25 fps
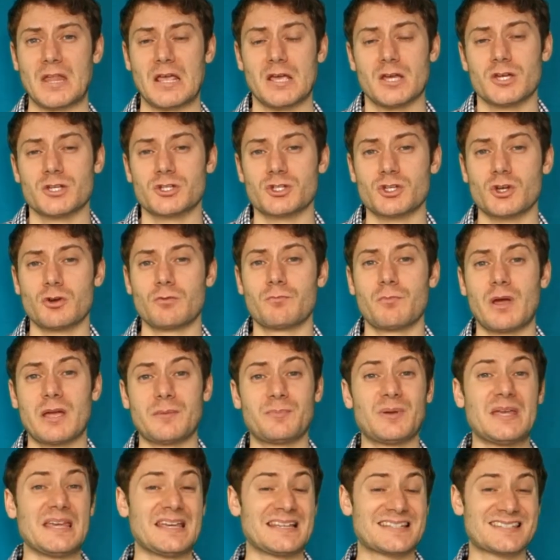So
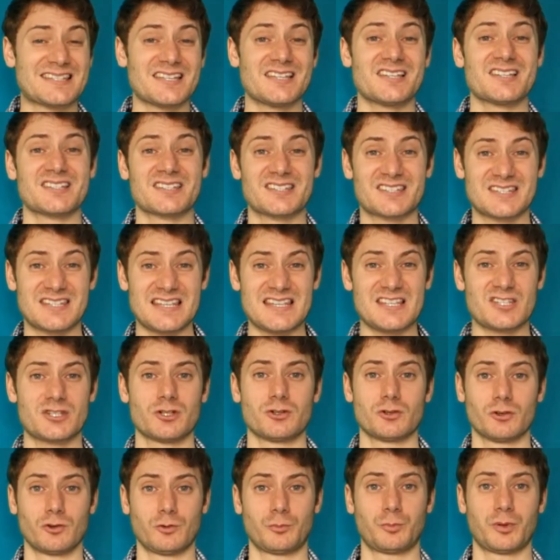maybe it's a
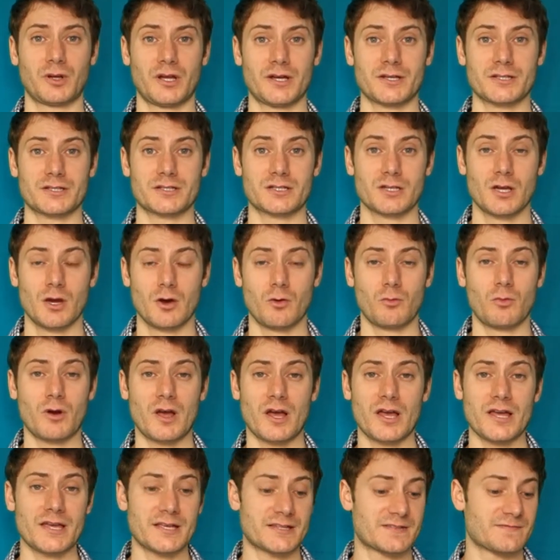seasonal place
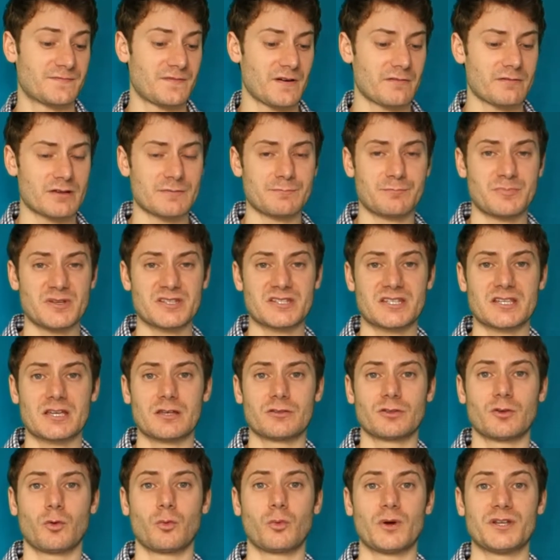where it's very busy in
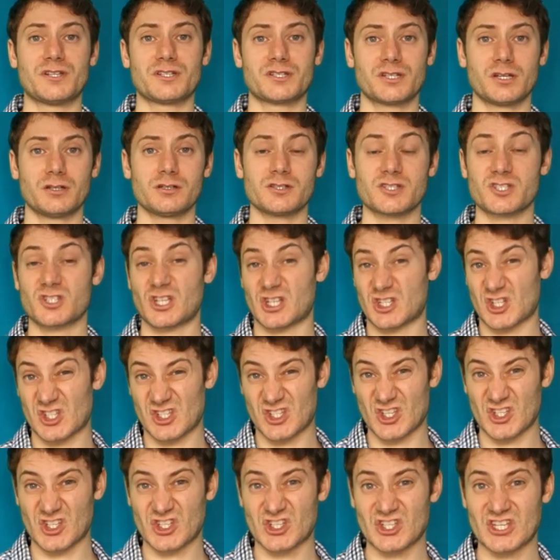the winter, such as
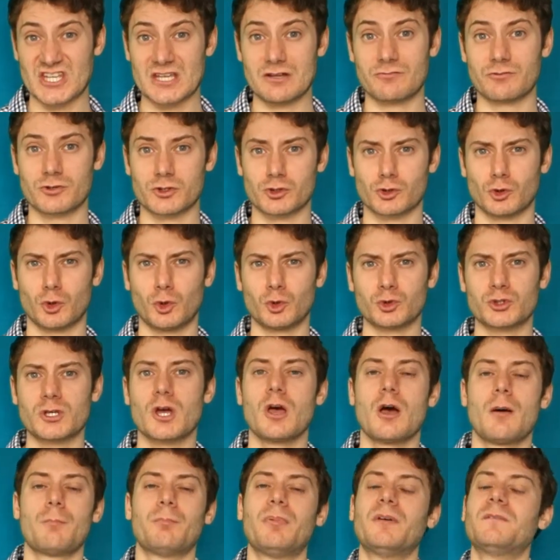a ski resort,
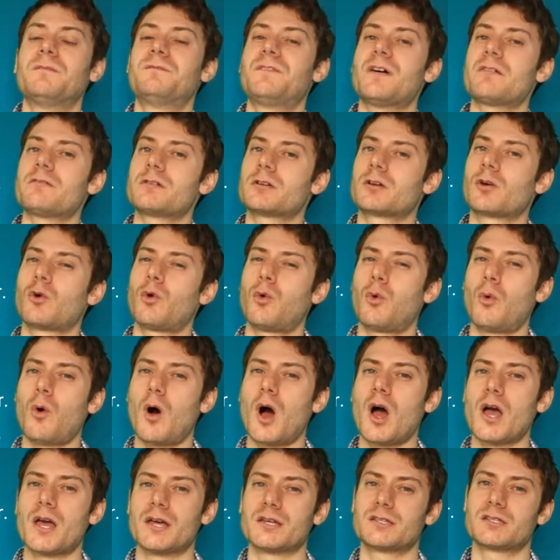but very
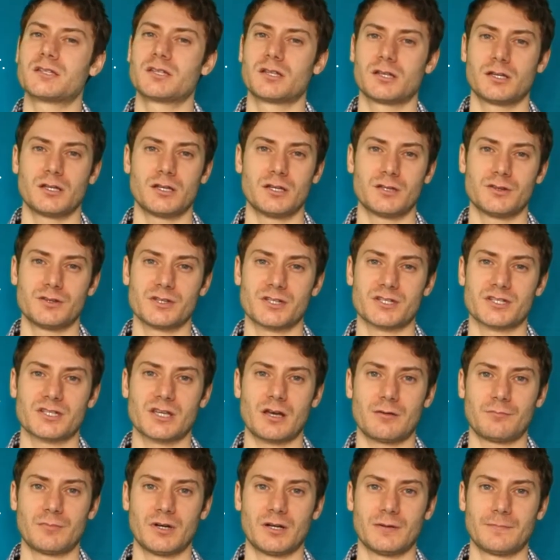quiet in the
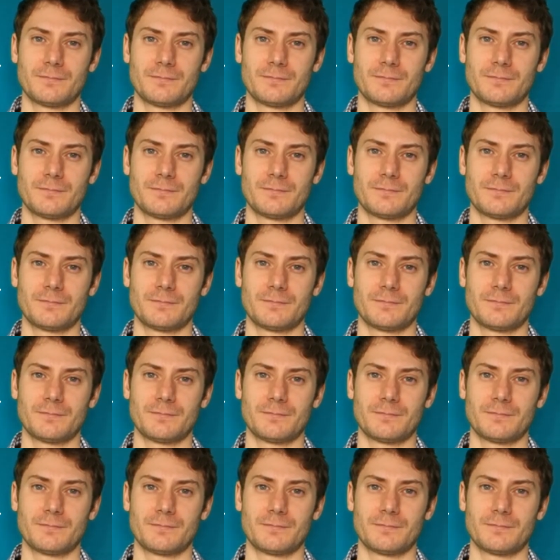summer.